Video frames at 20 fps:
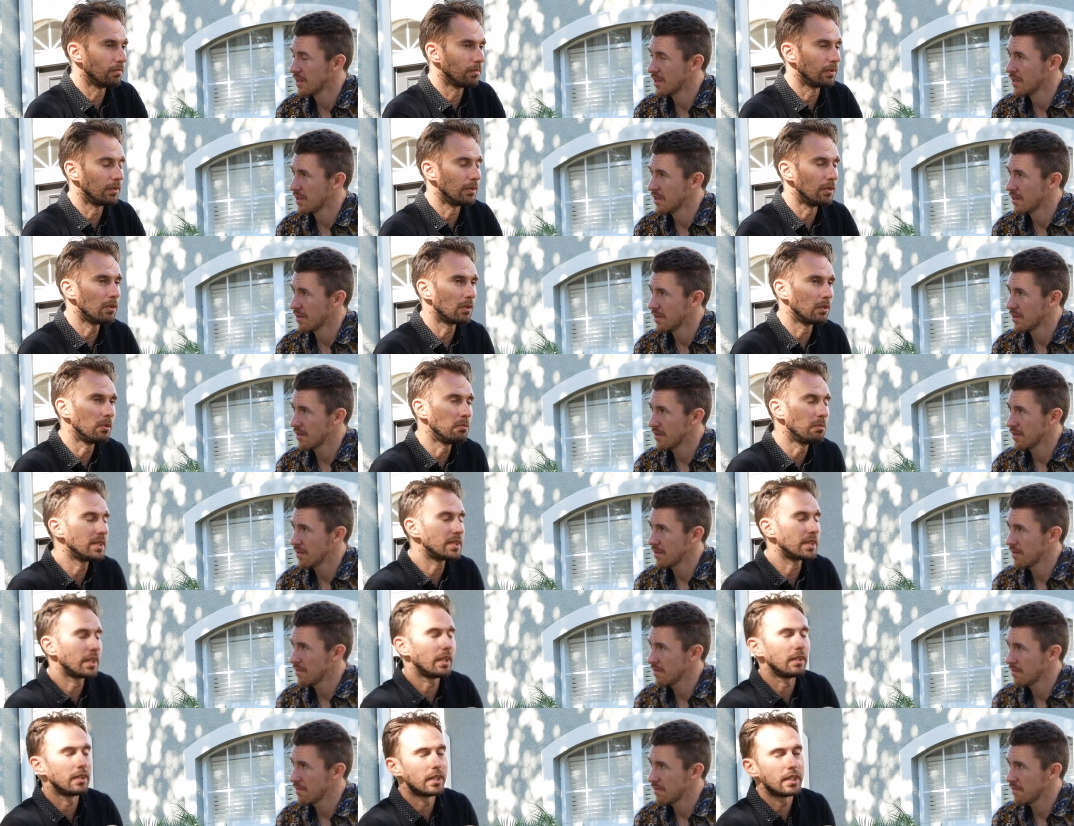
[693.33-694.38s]
Speaker 1: you, you may
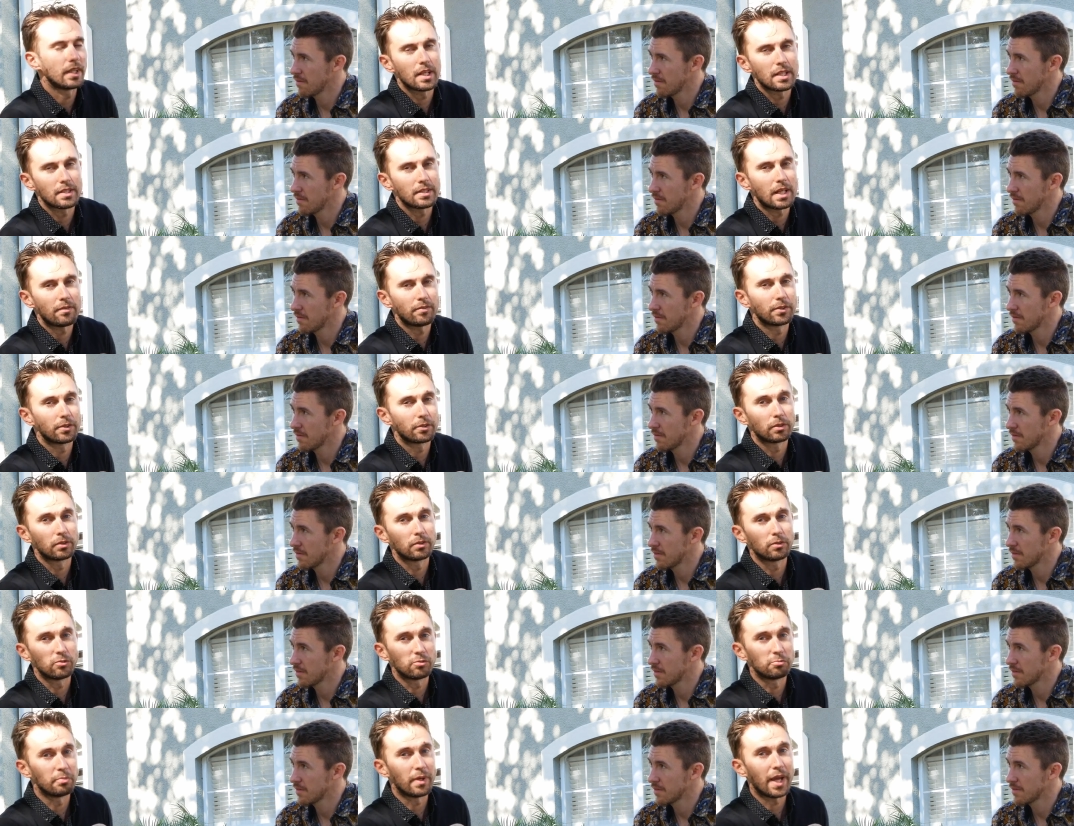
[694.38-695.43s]
say he has nothing to
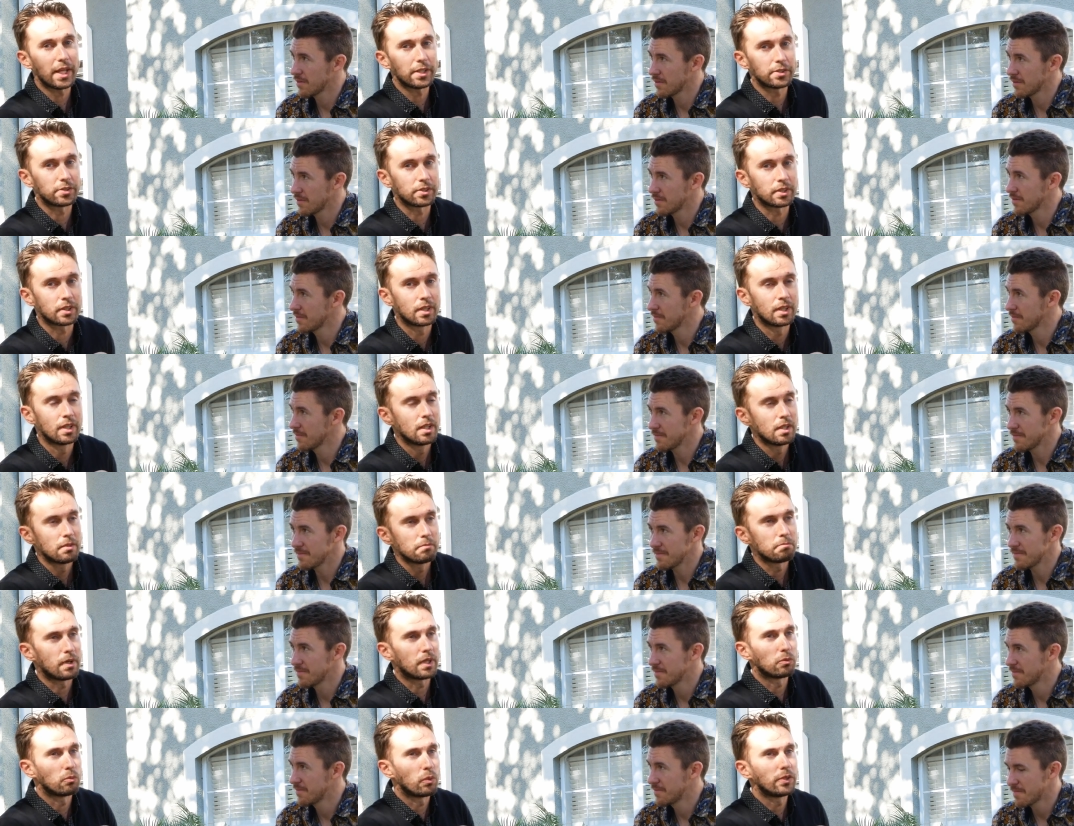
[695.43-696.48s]
do with magic,
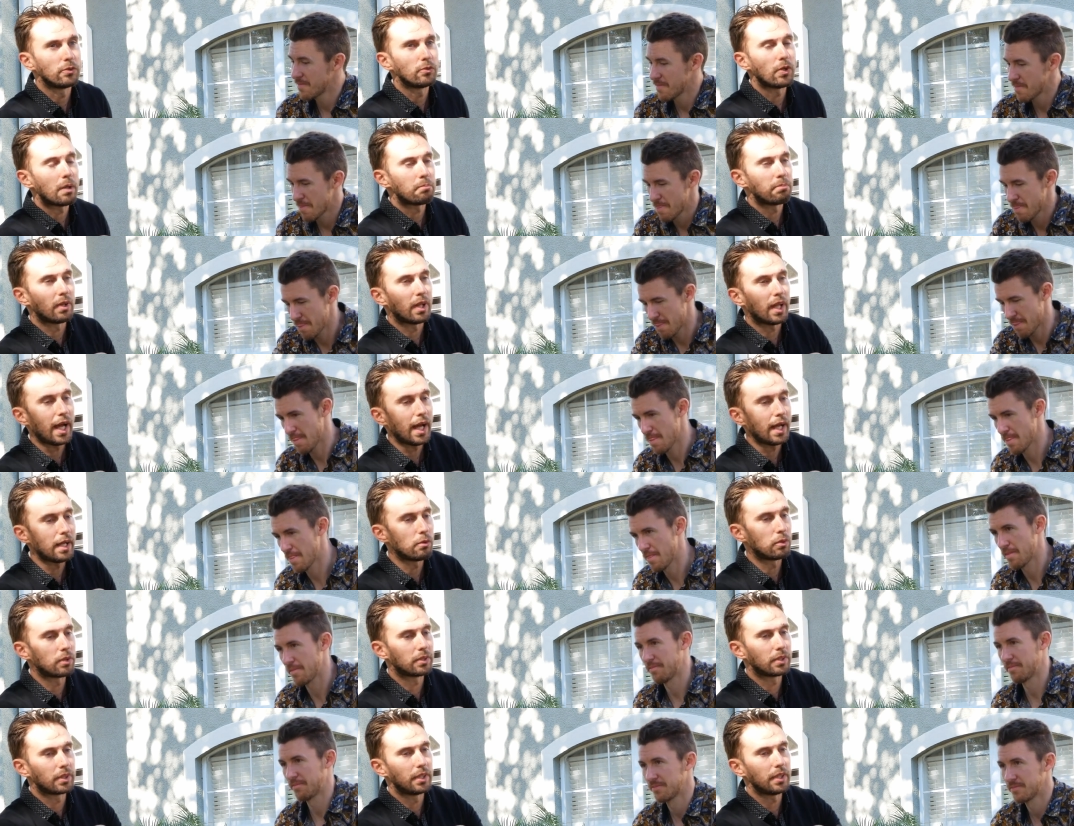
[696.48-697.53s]
but when you
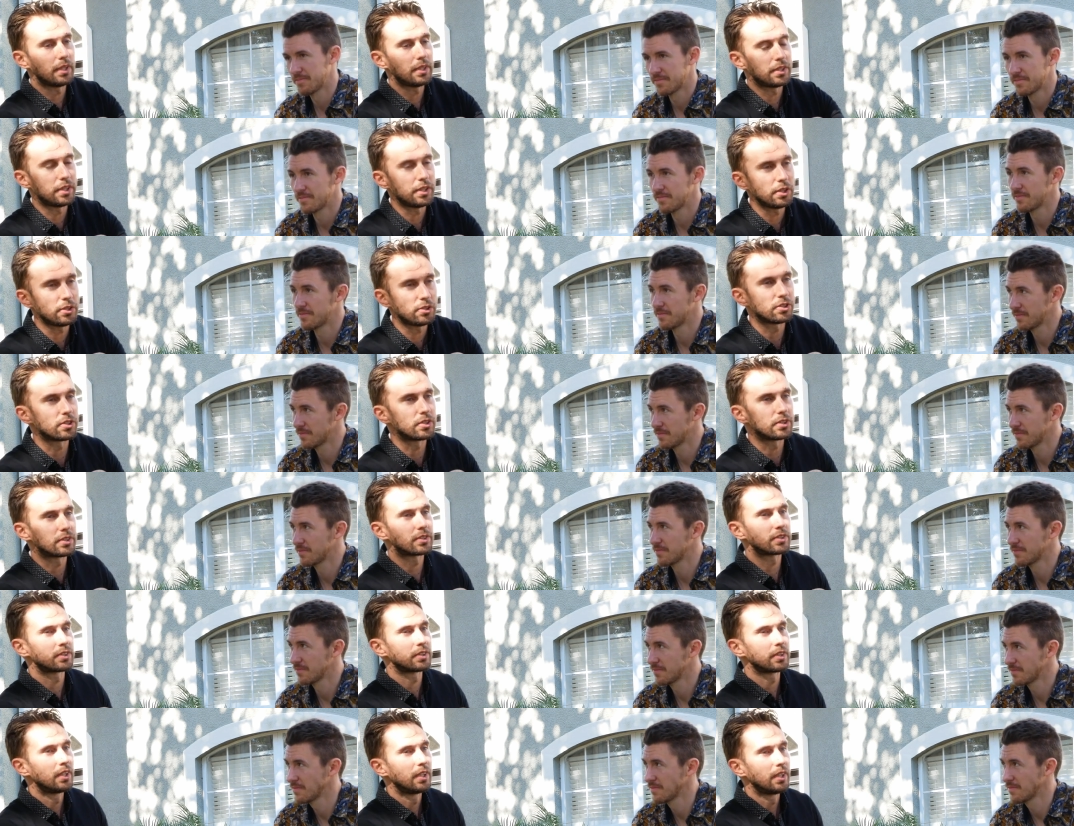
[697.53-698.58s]
apply what he
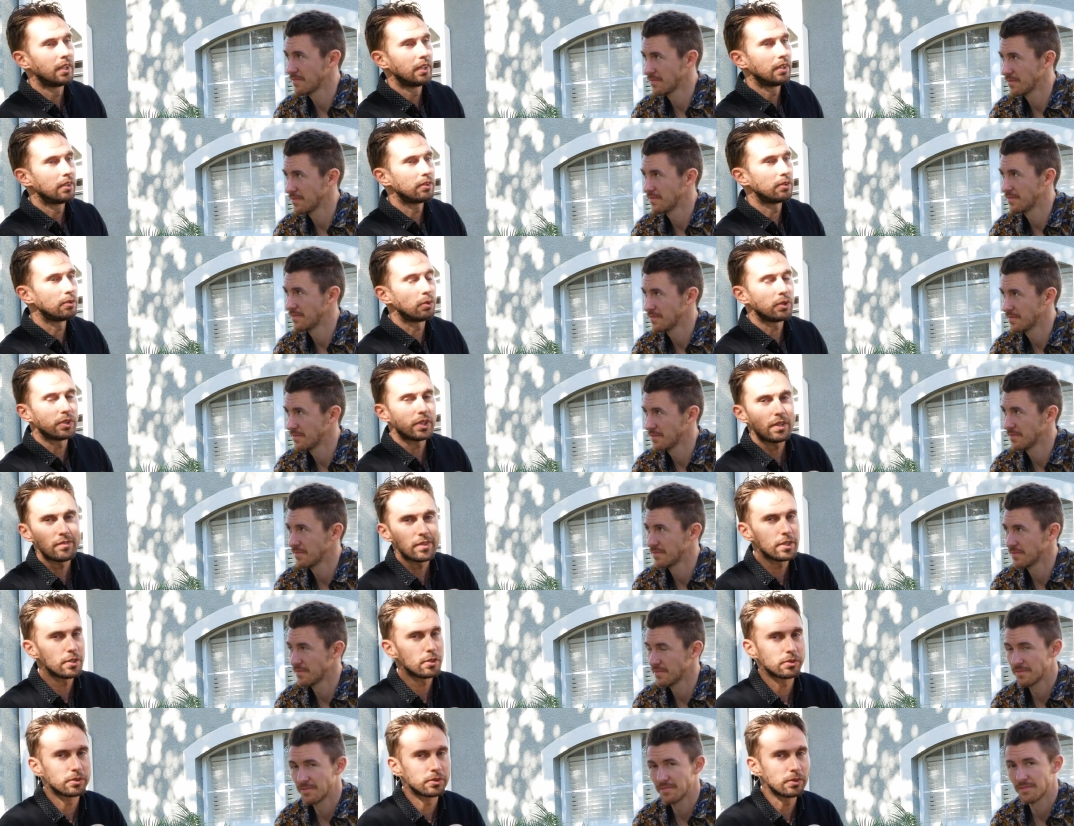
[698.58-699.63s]
teaches to
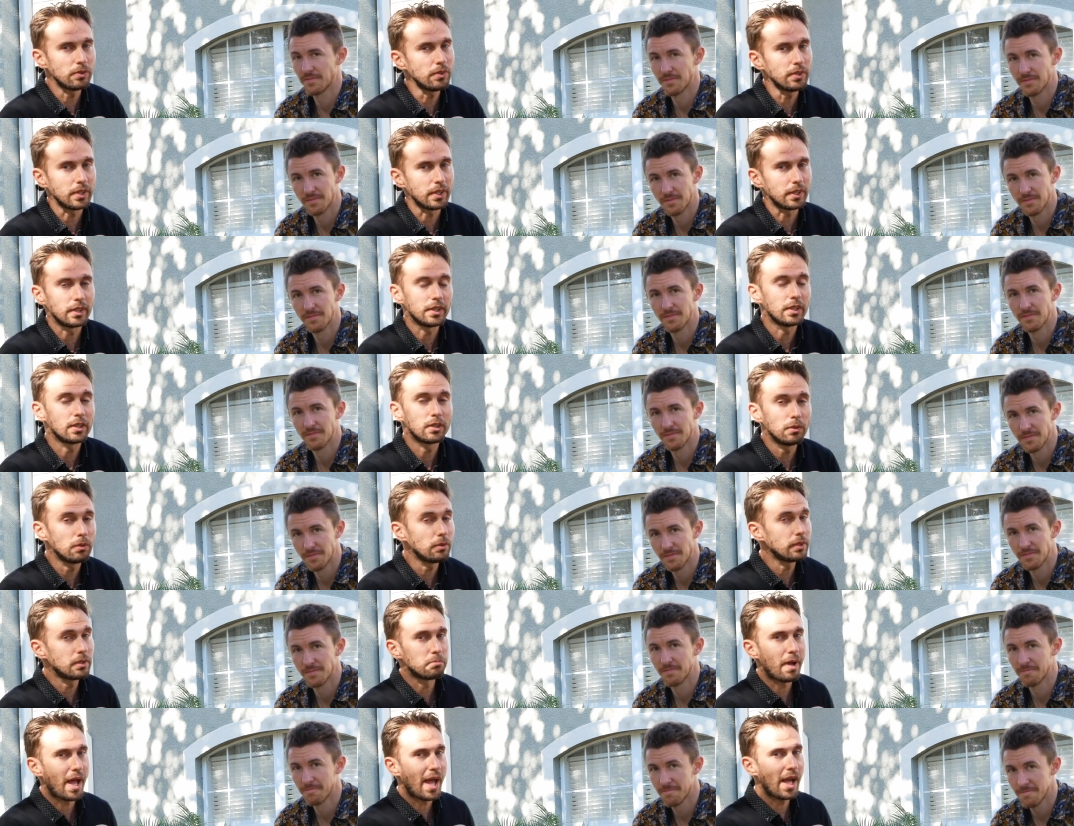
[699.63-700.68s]
whatever you're doing,
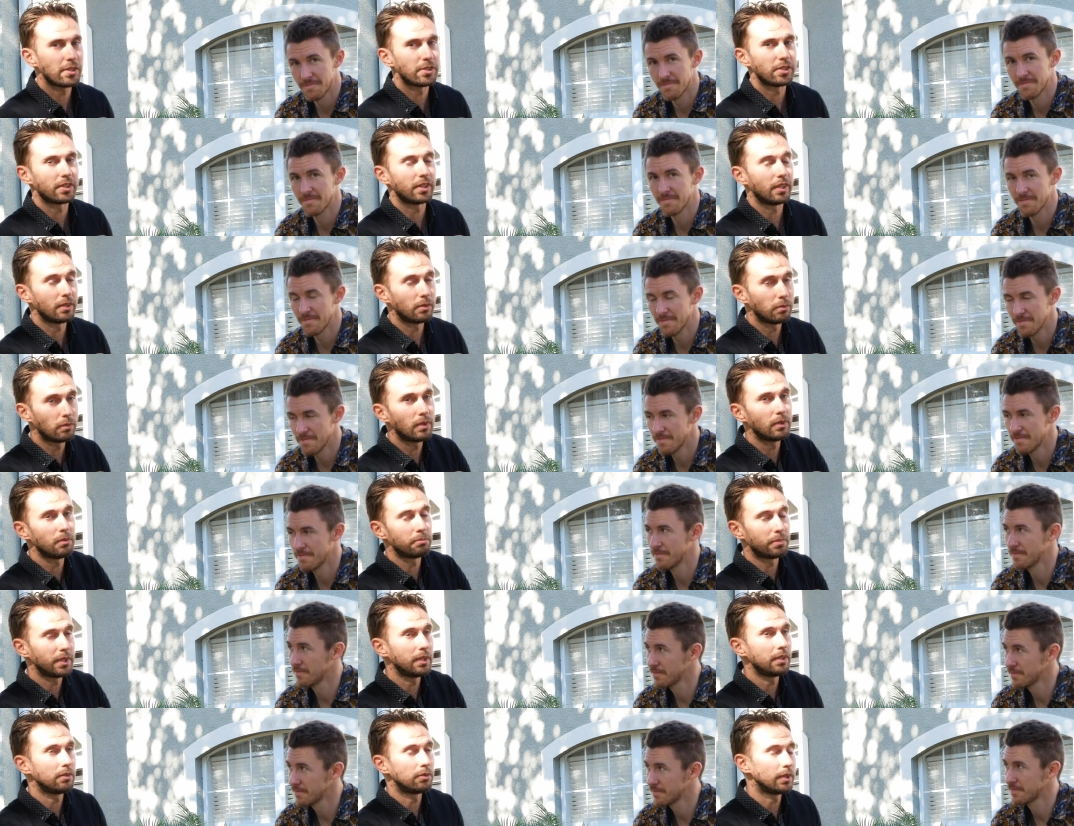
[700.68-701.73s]
including magic, it
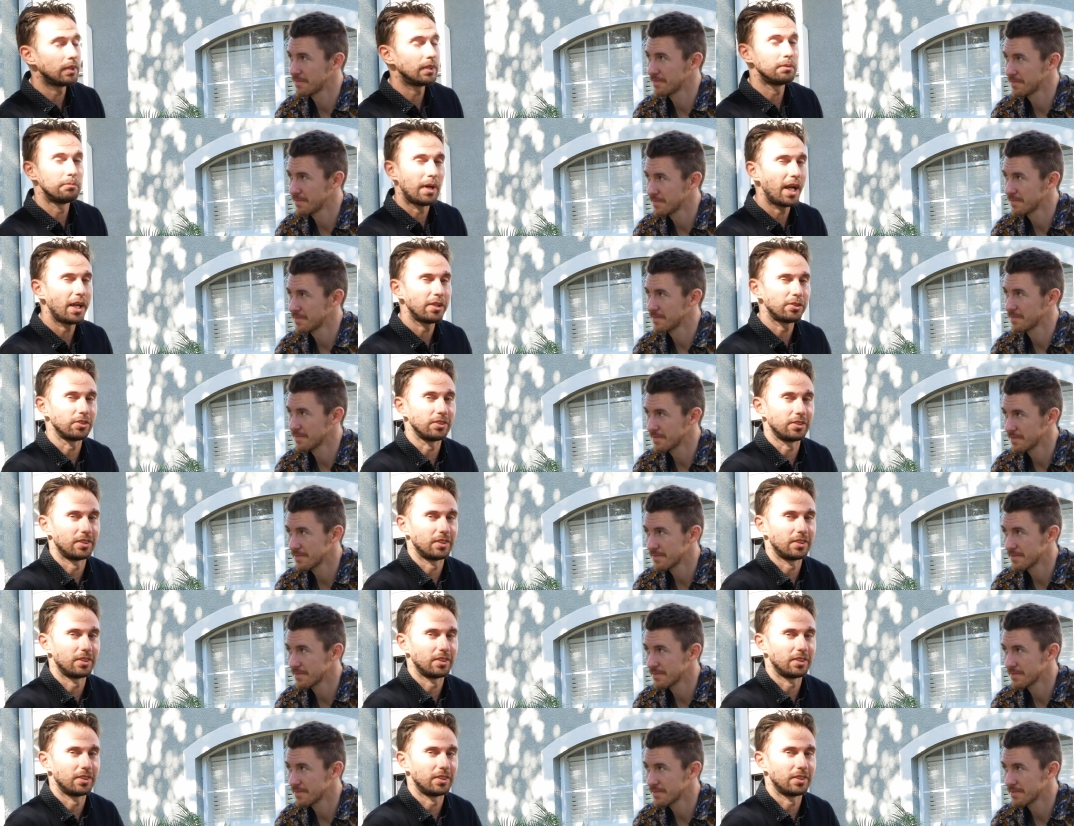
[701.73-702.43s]
will be really magic.